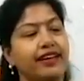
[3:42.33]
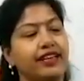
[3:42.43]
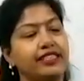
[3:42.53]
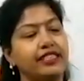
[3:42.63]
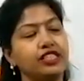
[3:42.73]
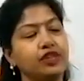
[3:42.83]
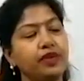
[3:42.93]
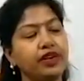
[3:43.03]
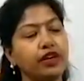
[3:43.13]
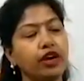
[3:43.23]
Is it
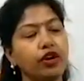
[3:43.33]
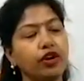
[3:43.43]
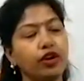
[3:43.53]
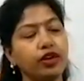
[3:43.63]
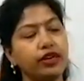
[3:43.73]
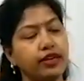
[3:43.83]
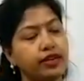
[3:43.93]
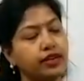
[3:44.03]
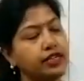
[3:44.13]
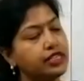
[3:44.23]
symmetrical or not?
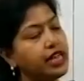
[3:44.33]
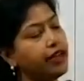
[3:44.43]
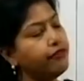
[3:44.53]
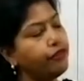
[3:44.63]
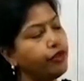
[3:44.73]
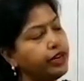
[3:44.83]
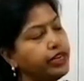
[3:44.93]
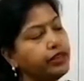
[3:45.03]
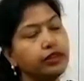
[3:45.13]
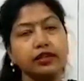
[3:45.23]
See, I am
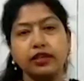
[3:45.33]
folding.